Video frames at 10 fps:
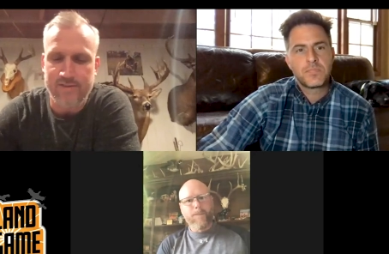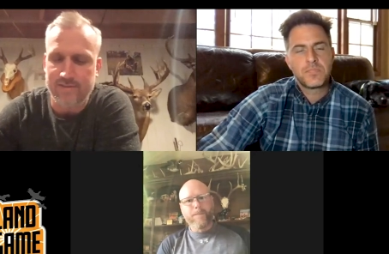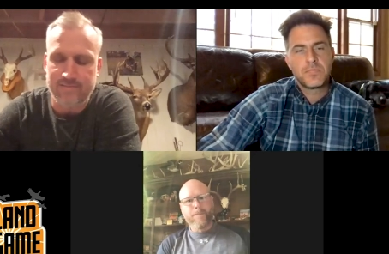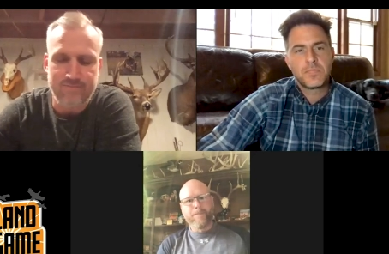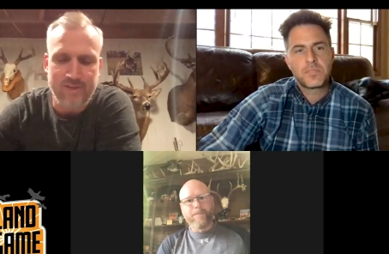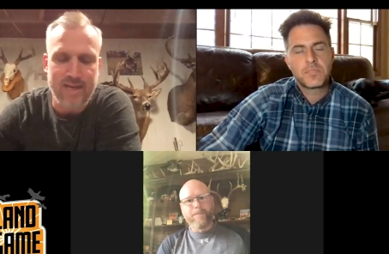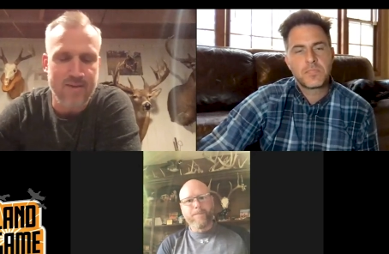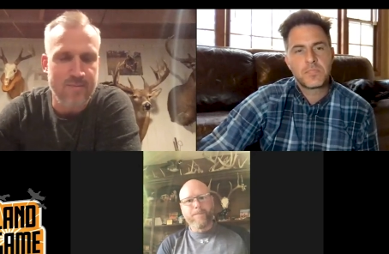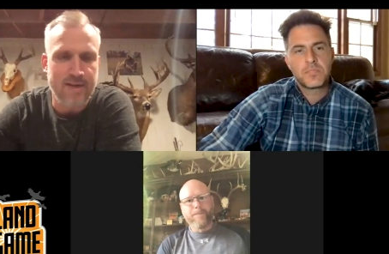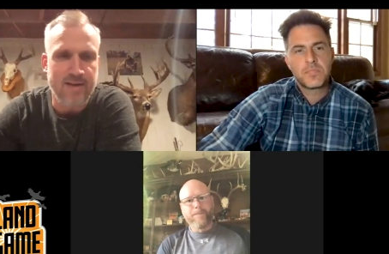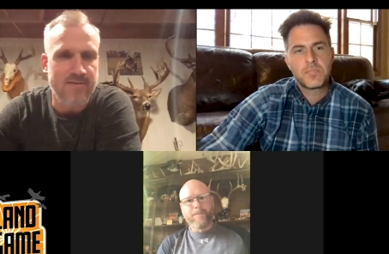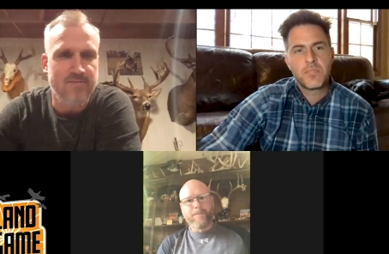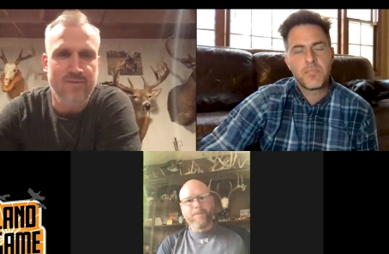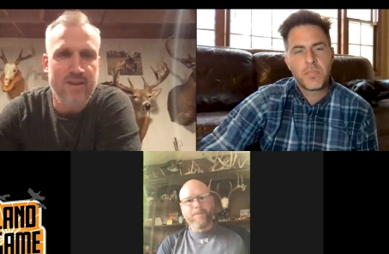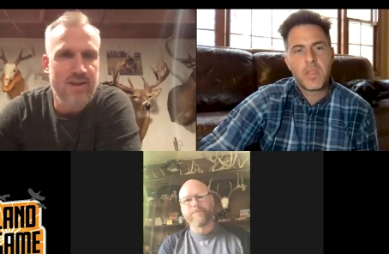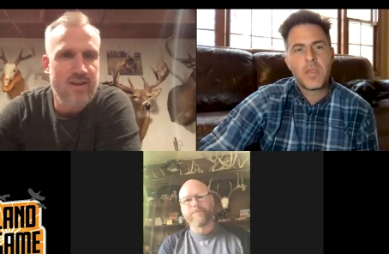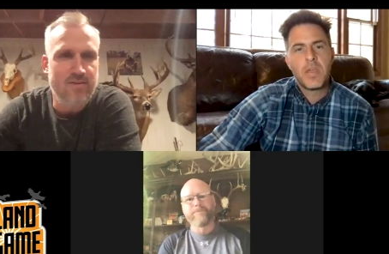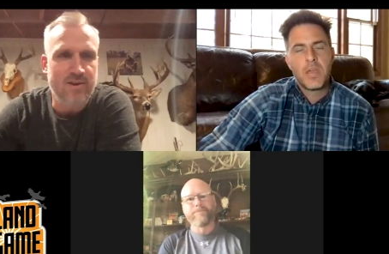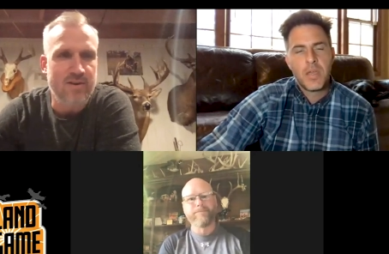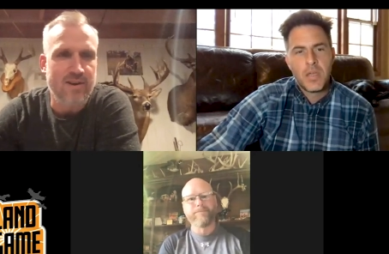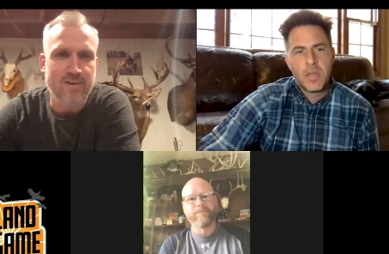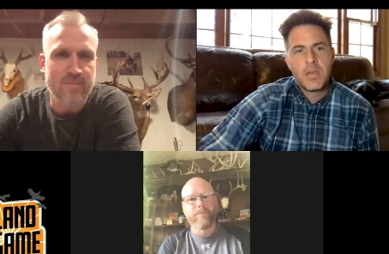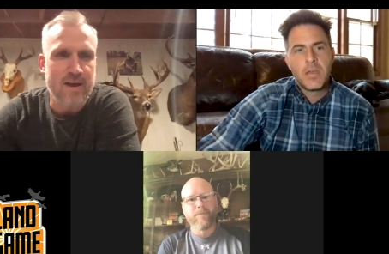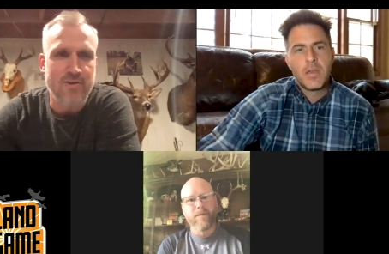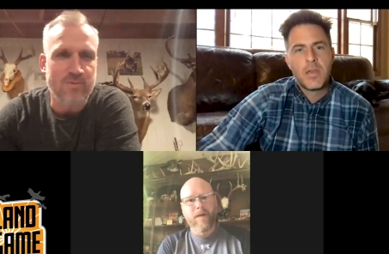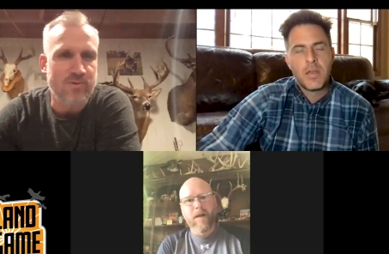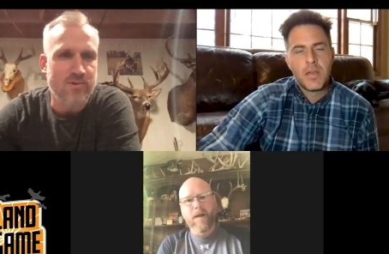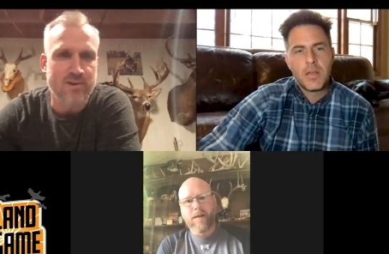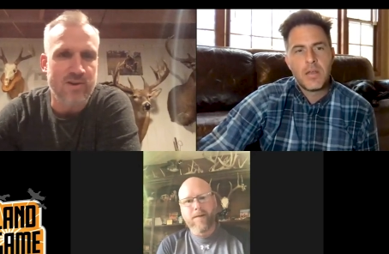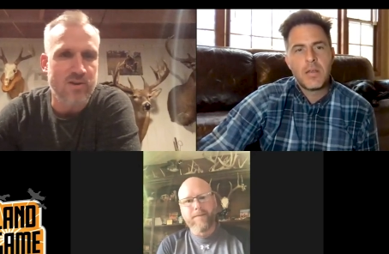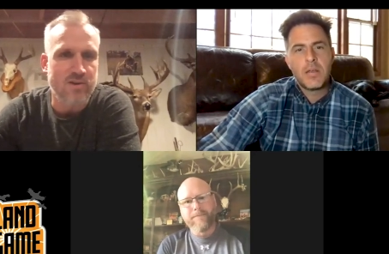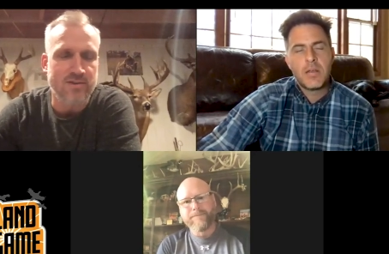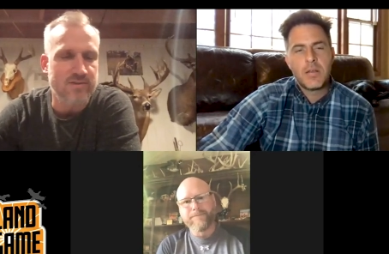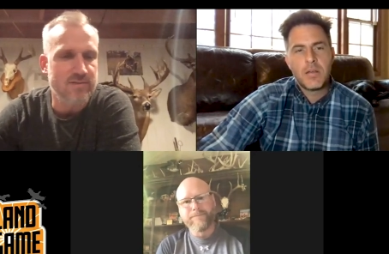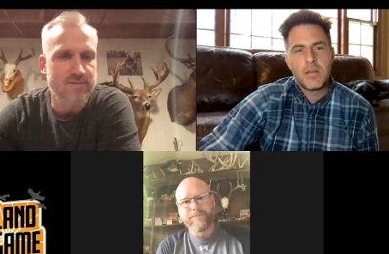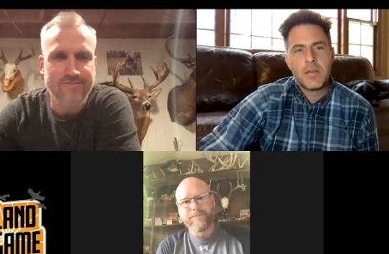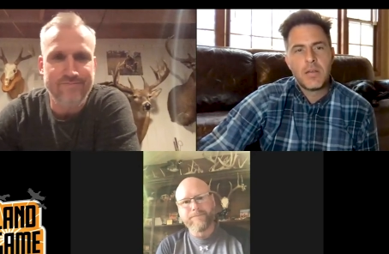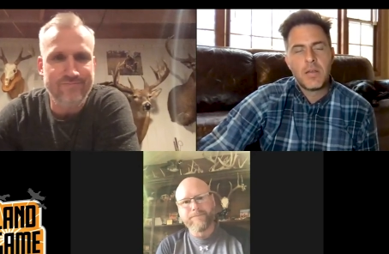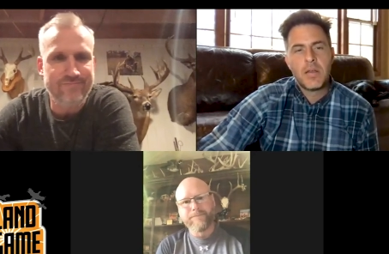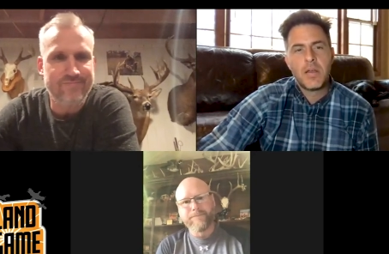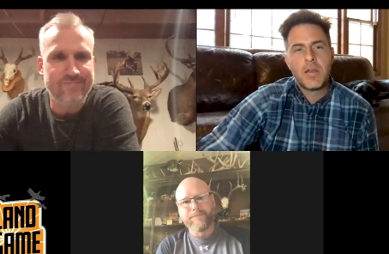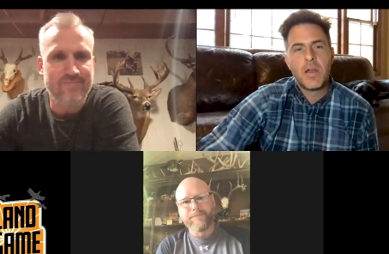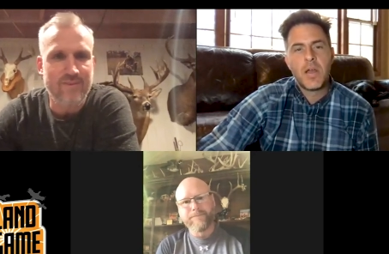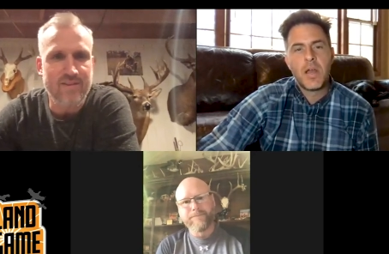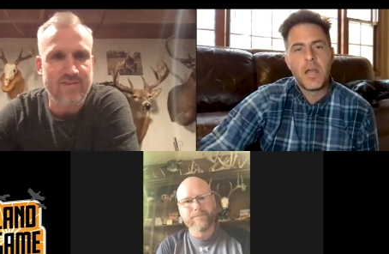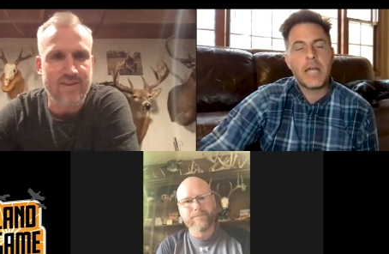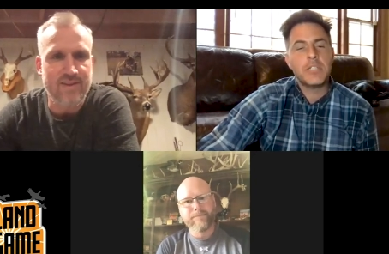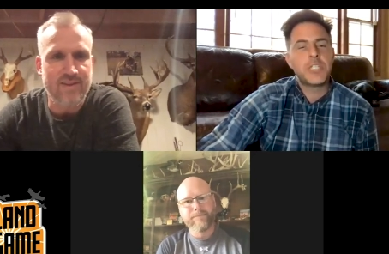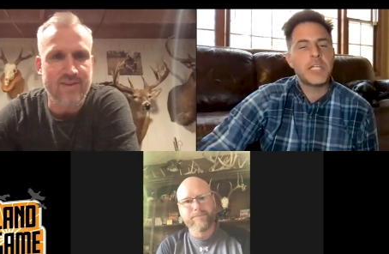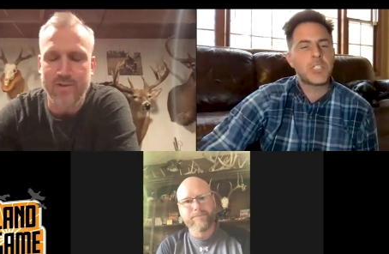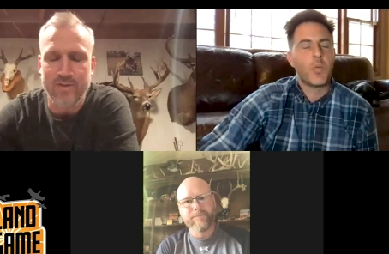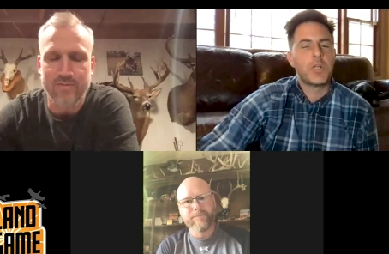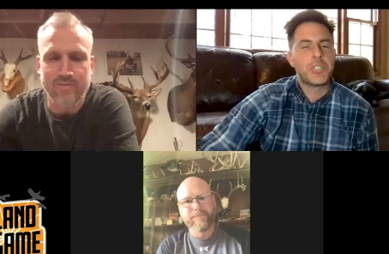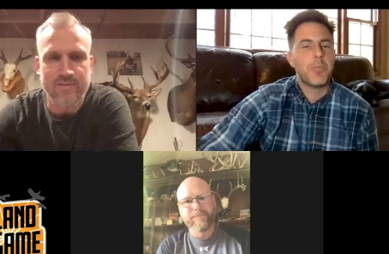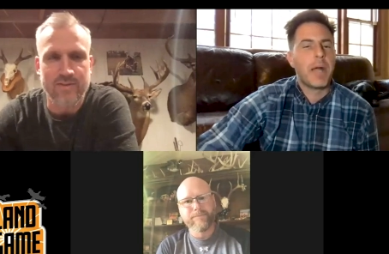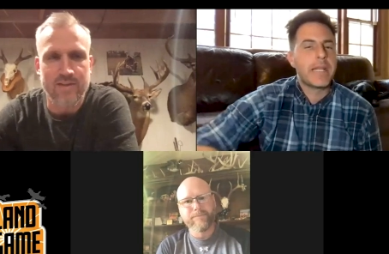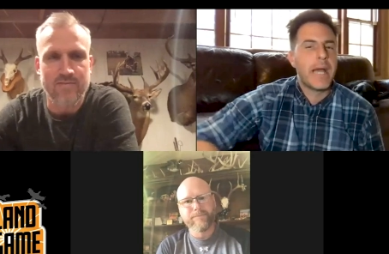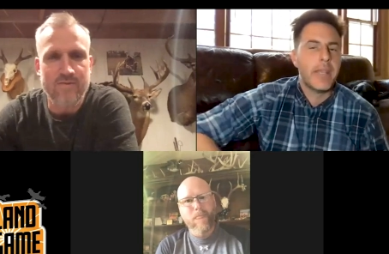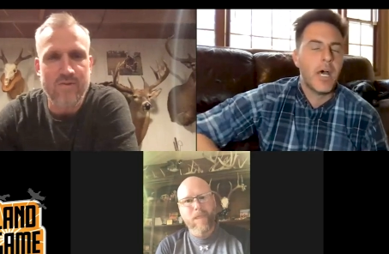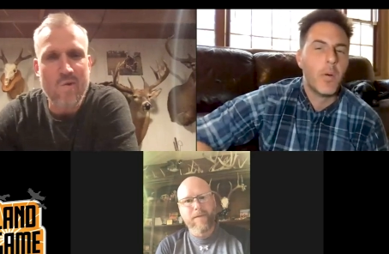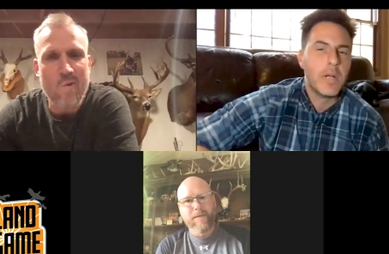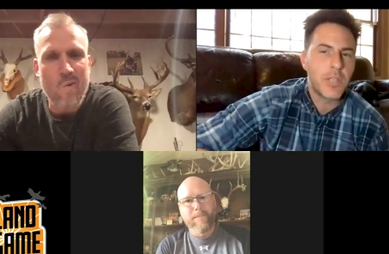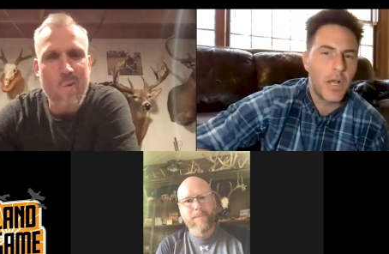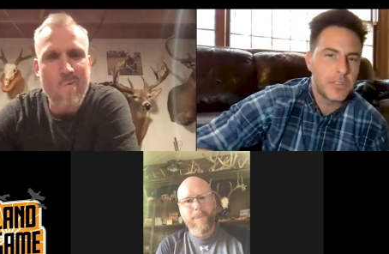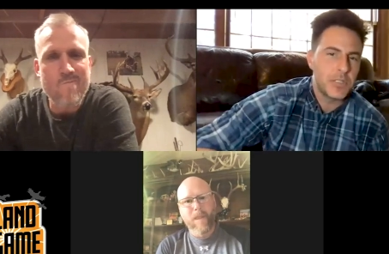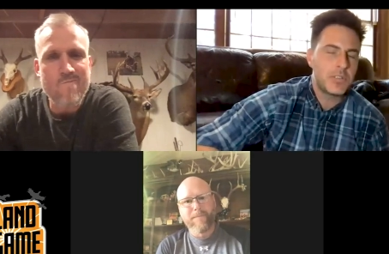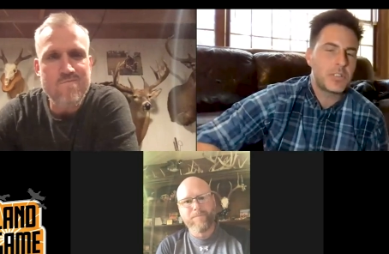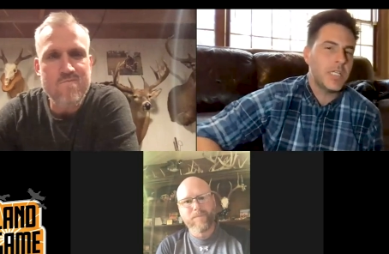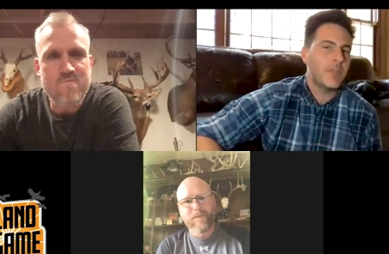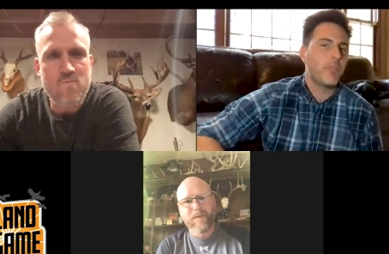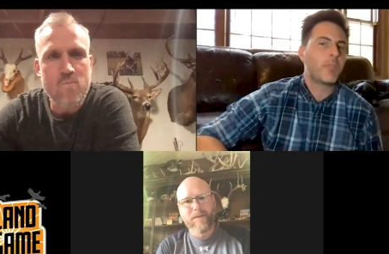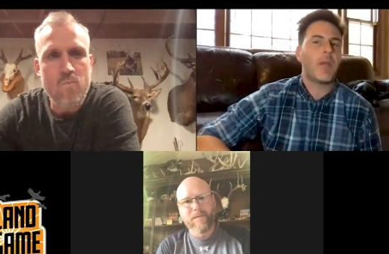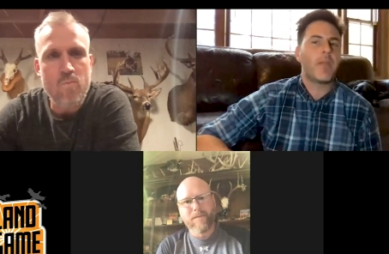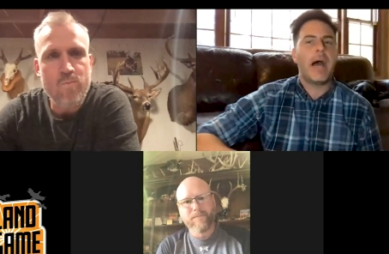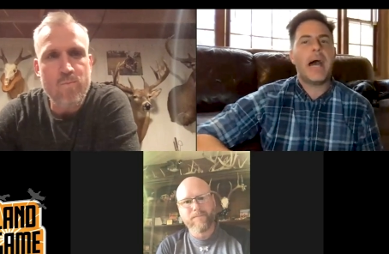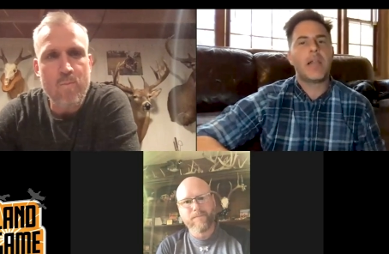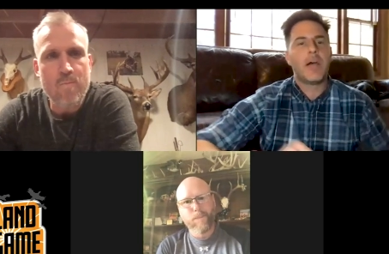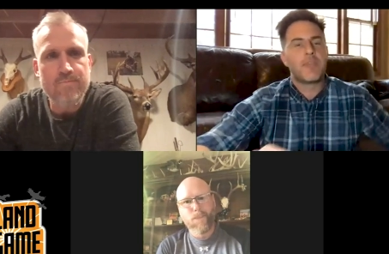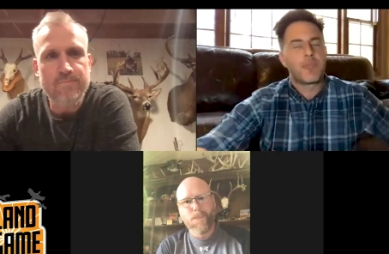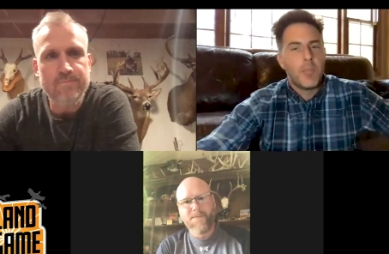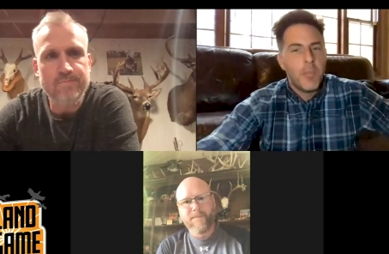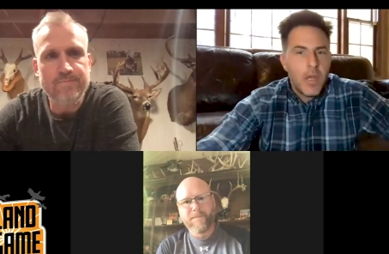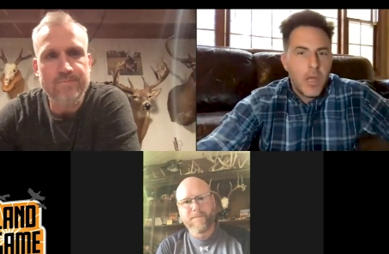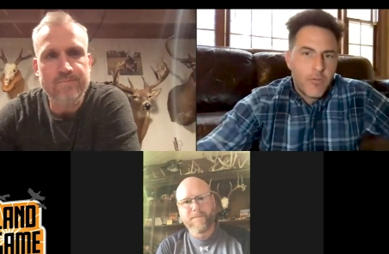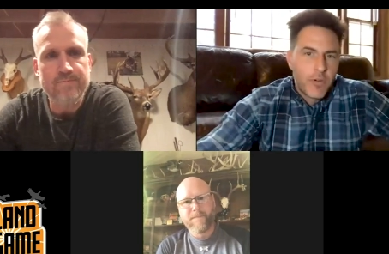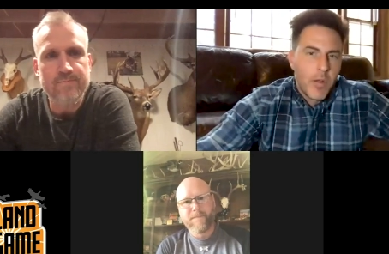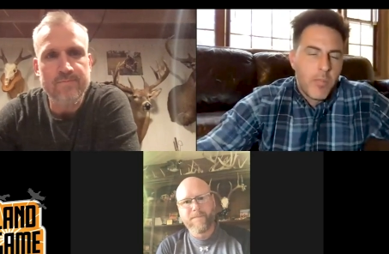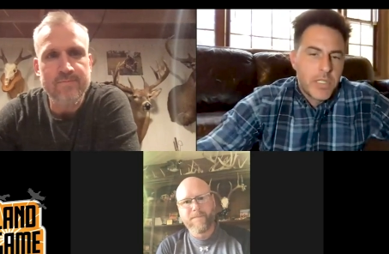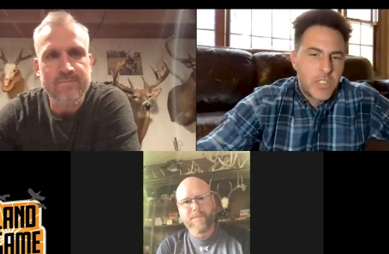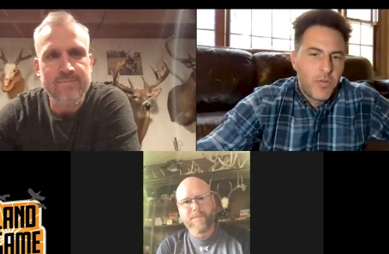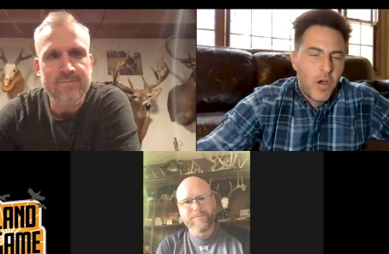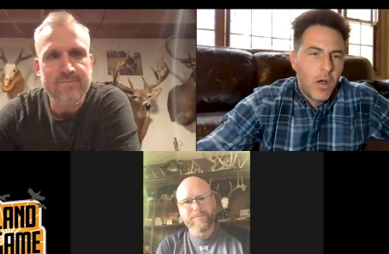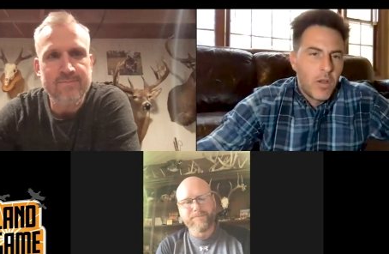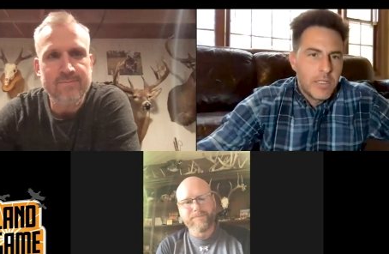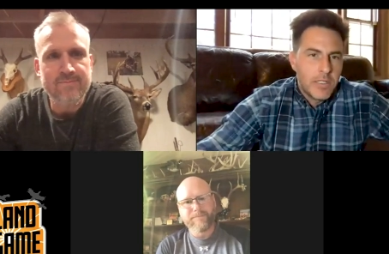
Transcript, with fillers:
Speaker 1: just you can't beat it. Running around the mountain with your dogs and
Speaker 2: uh, Jason, what you might not know is also Steve, probably a highlight from from this fall